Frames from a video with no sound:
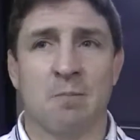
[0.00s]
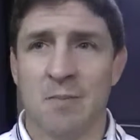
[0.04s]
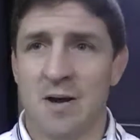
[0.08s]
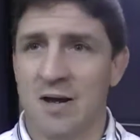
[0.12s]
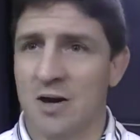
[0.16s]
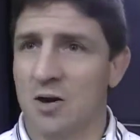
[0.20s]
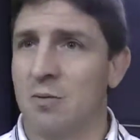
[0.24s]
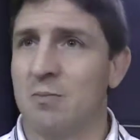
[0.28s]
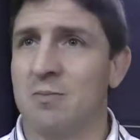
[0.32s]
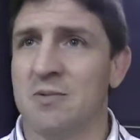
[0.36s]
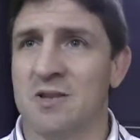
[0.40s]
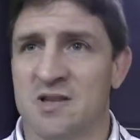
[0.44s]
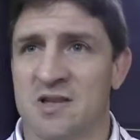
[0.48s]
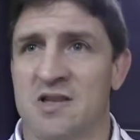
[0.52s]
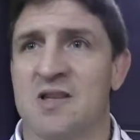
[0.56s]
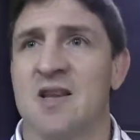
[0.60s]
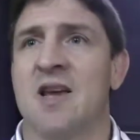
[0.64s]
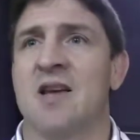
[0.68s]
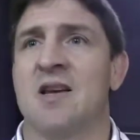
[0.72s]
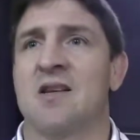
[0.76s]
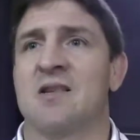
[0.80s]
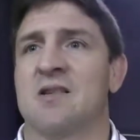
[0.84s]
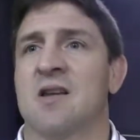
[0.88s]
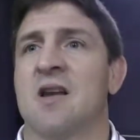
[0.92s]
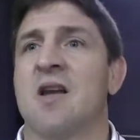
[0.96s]
mental
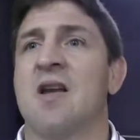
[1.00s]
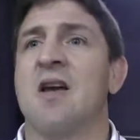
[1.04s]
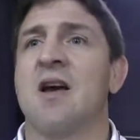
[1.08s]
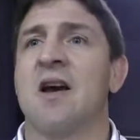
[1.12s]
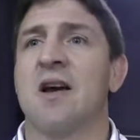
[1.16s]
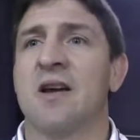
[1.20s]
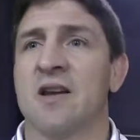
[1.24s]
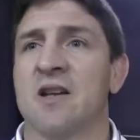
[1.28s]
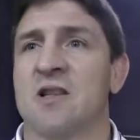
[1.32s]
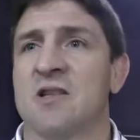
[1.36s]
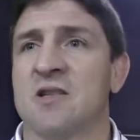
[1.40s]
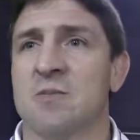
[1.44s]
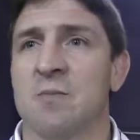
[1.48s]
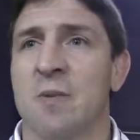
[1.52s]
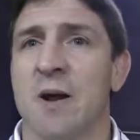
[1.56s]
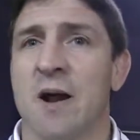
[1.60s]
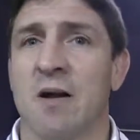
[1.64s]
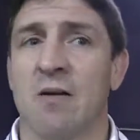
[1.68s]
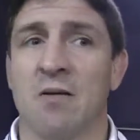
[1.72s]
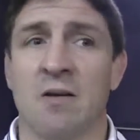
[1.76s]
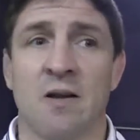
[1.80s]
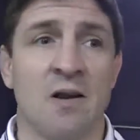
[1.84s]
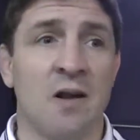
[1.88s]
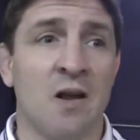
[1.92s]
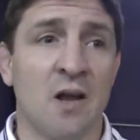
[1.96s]
mistakes against
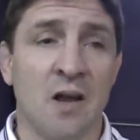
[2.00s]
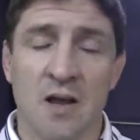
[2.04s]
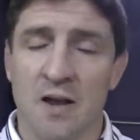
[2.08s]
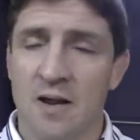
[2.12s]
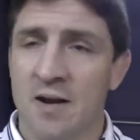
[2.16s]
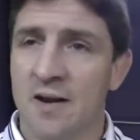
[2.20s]
Maryland,